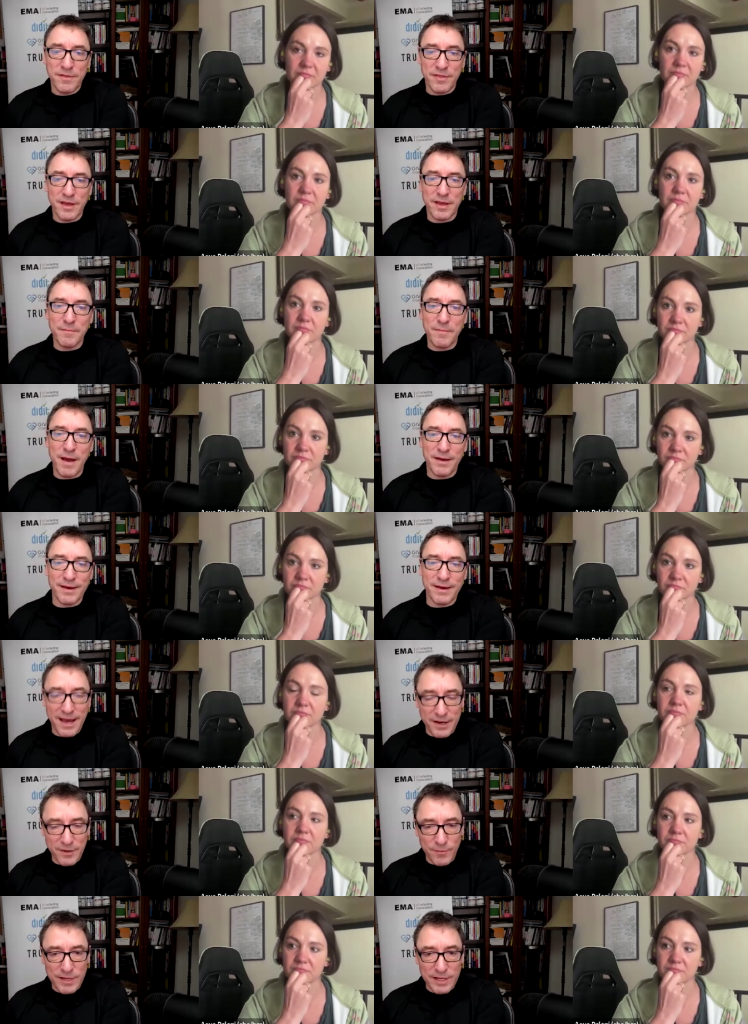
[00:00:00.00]
Speaker 1: think about how
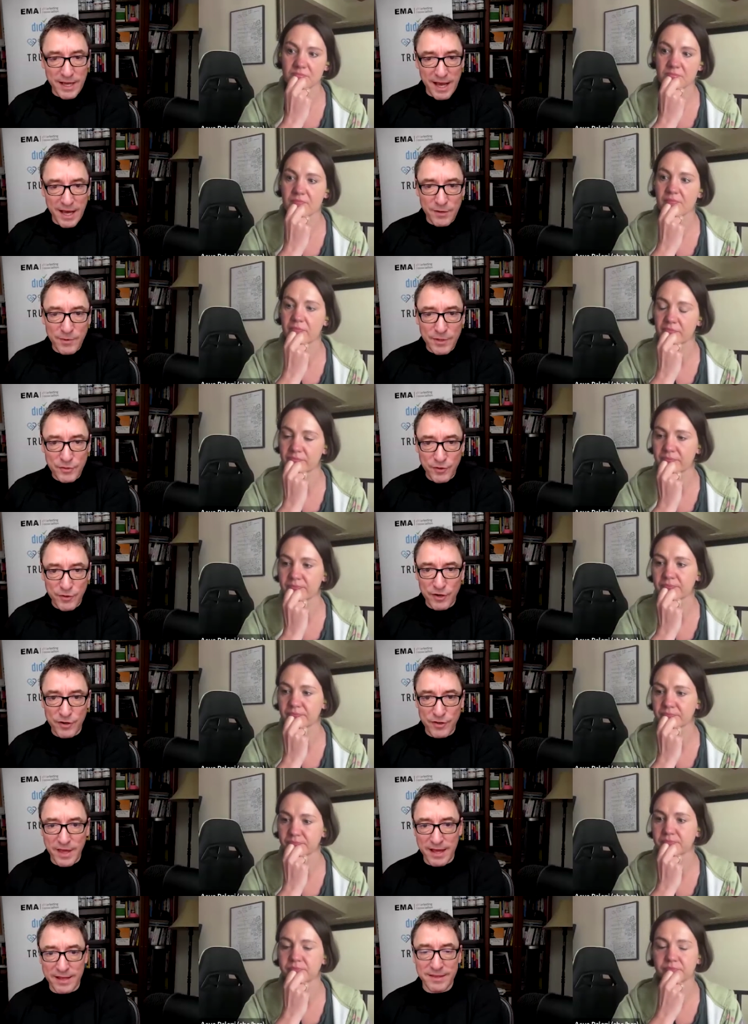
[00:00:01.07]
do we trigger
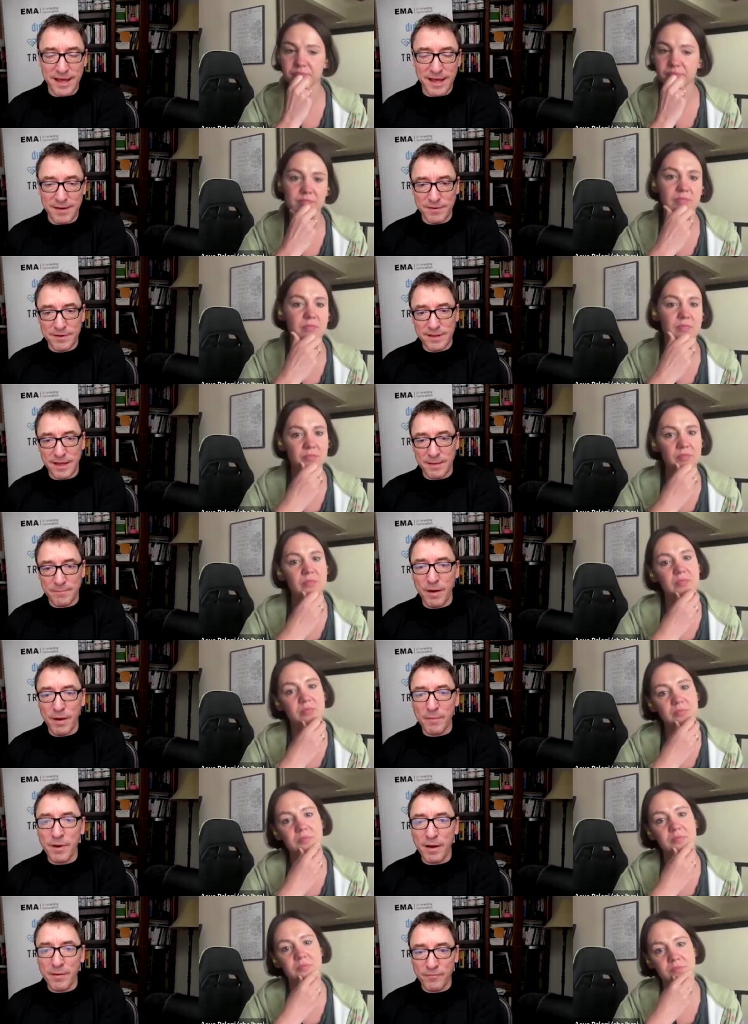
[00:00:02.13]
that
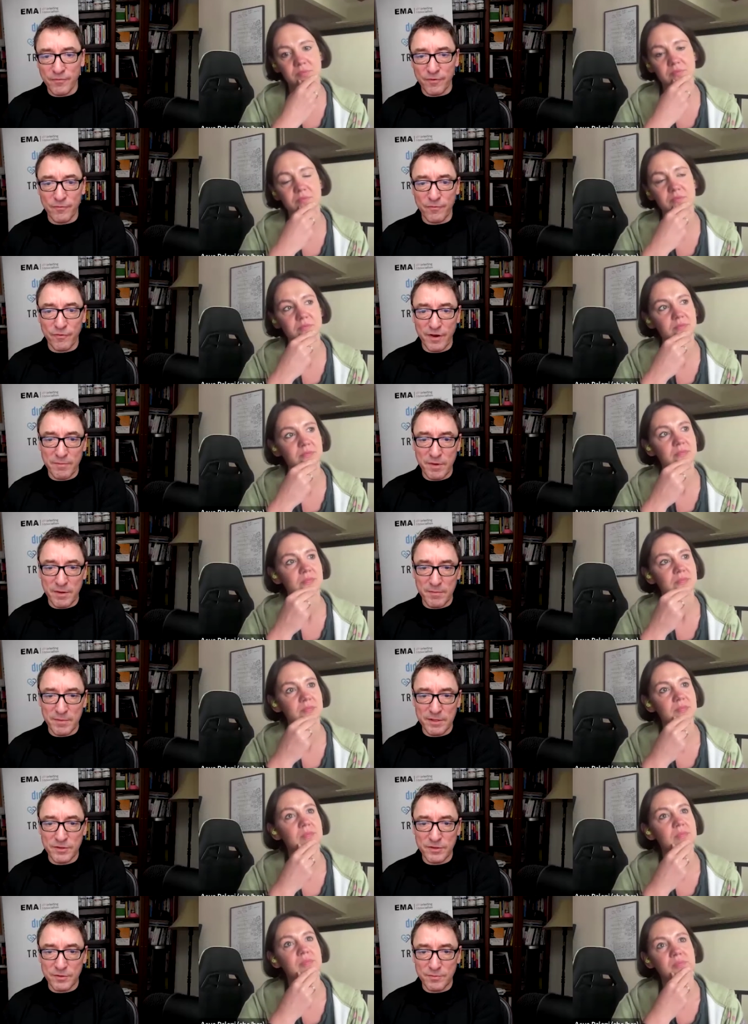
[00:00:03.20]
bump up from freemium
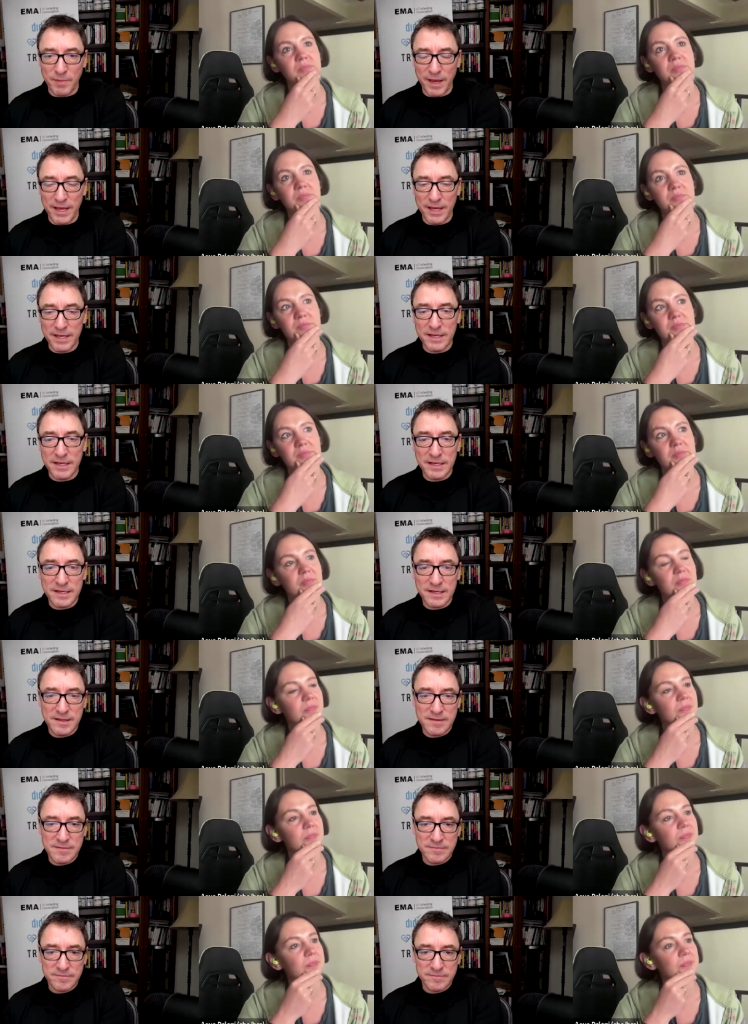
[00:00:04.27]
into paid?
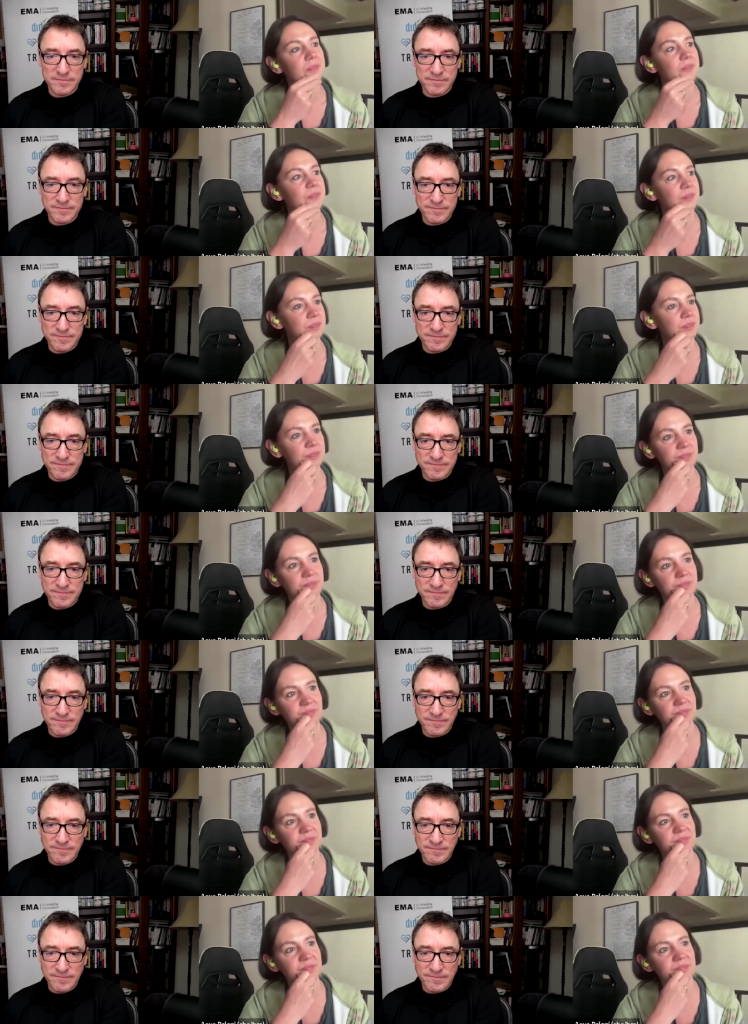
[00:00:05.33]

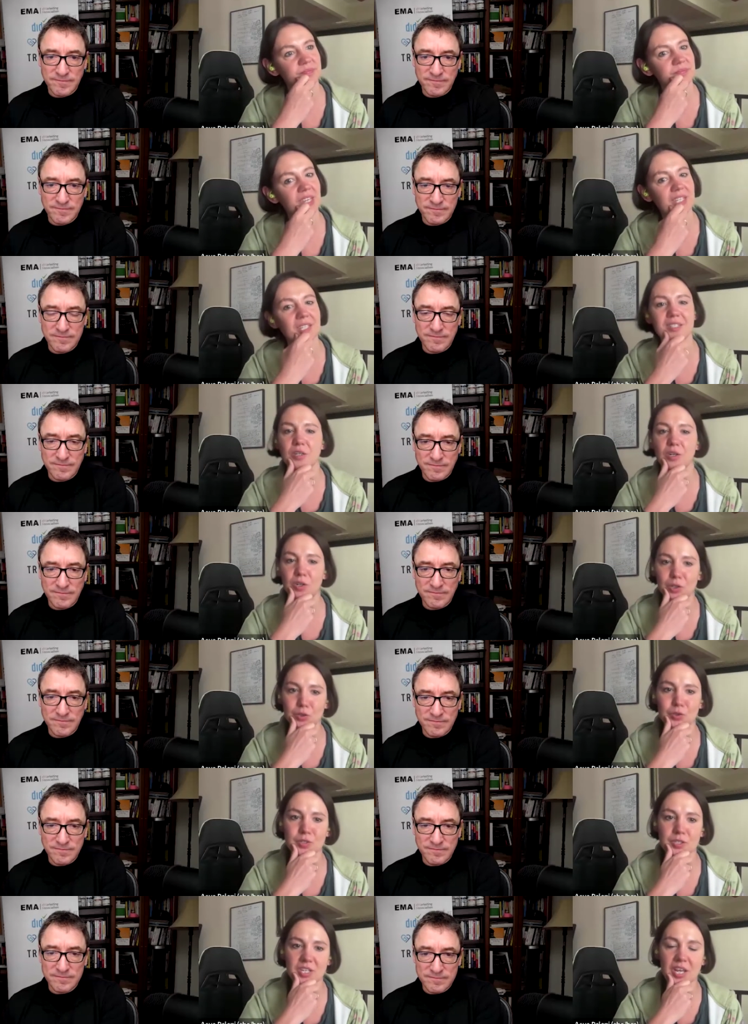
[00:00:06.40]
Speaker 2: Mm, that's
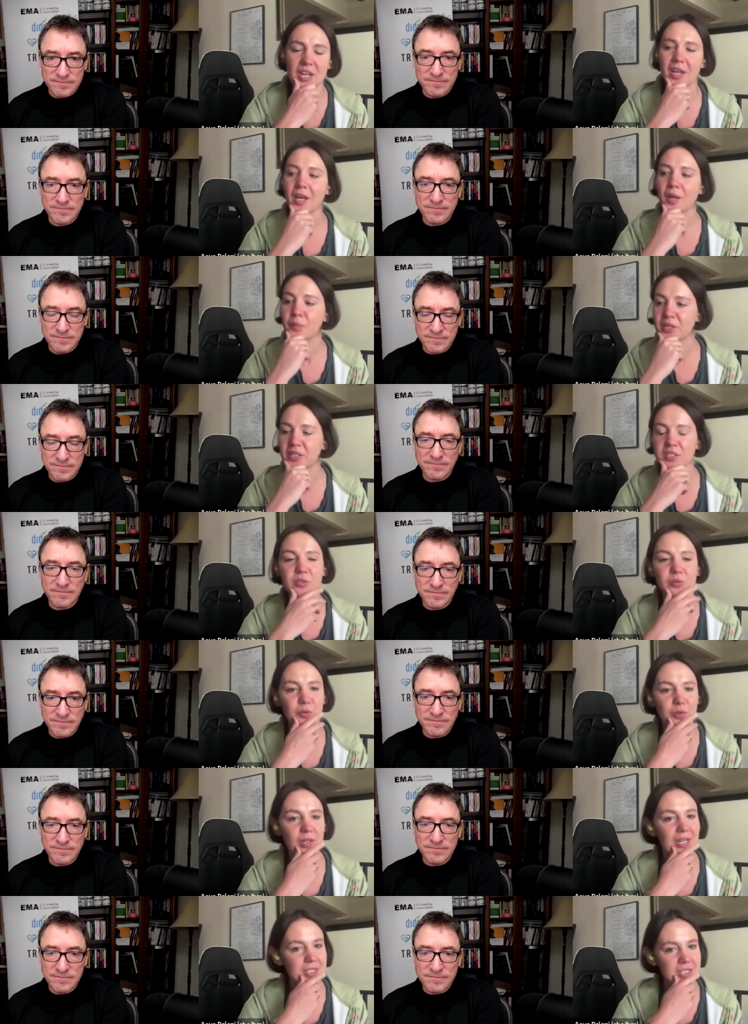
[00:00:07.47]
hard to say because
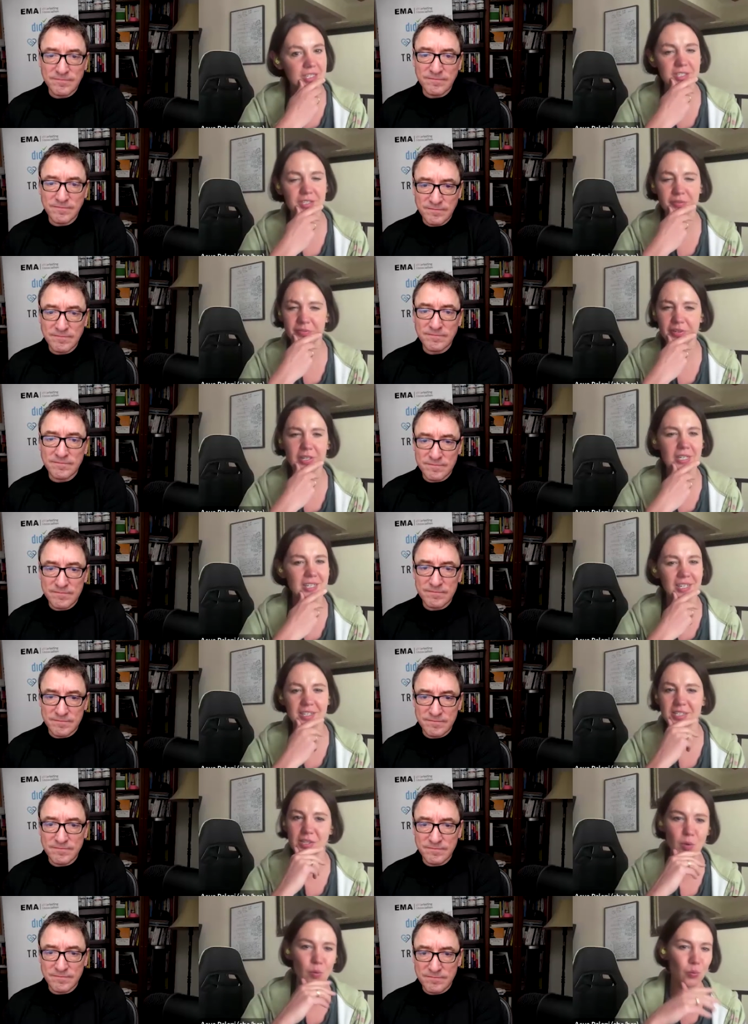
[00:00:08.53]
for us, it's
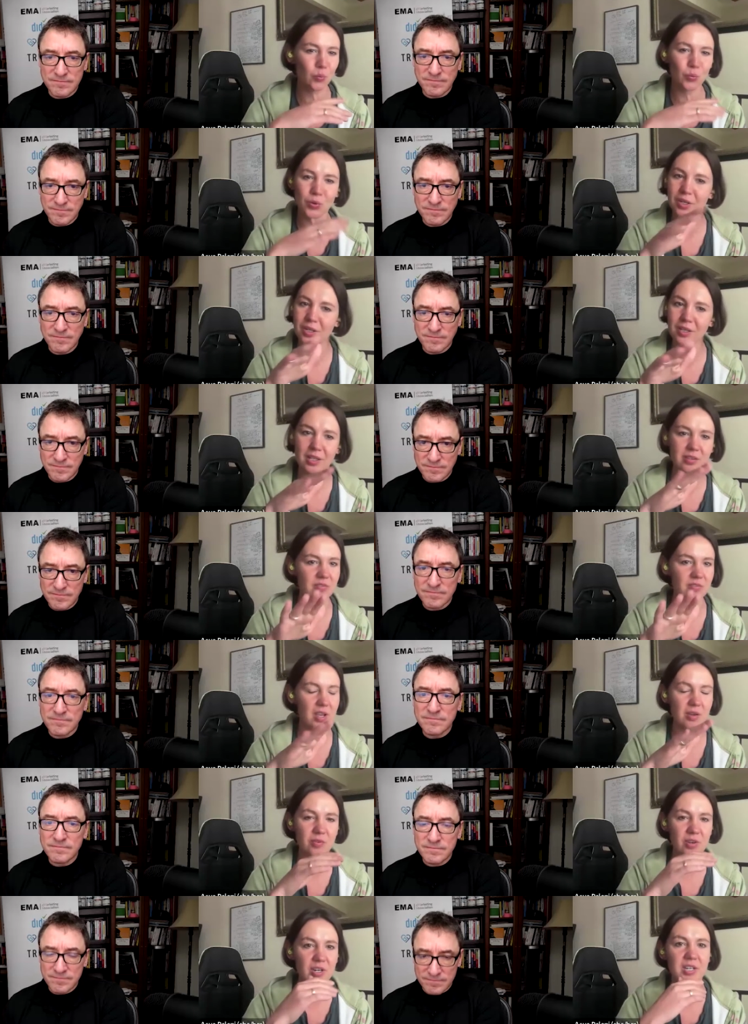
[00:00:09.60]
really
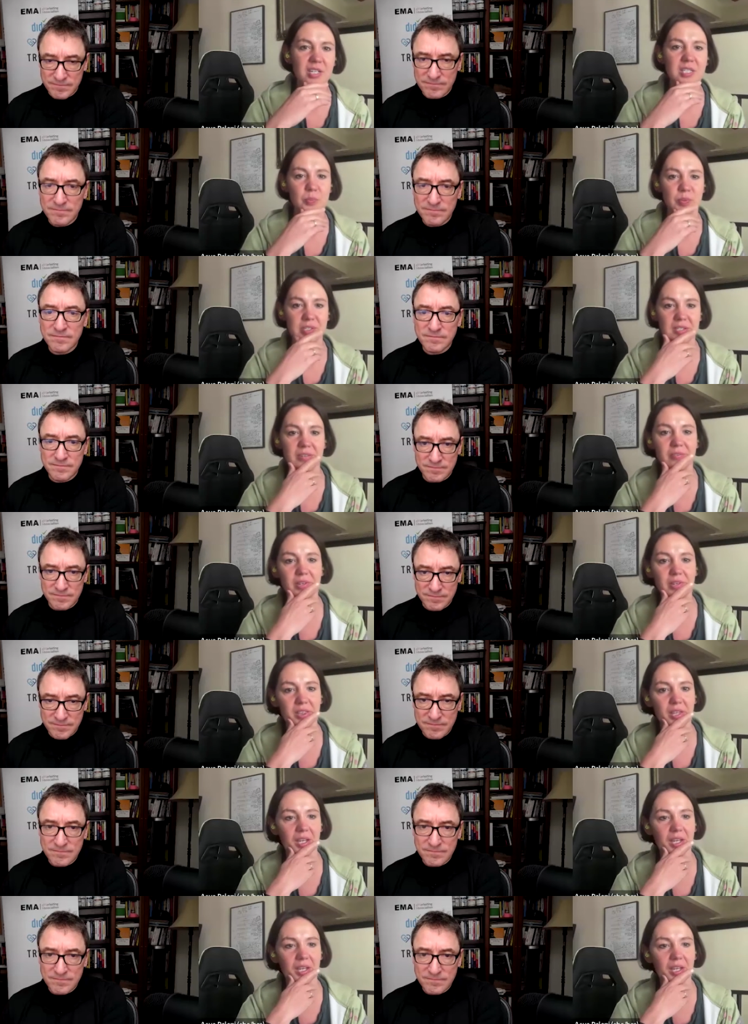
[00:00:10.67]
a very specific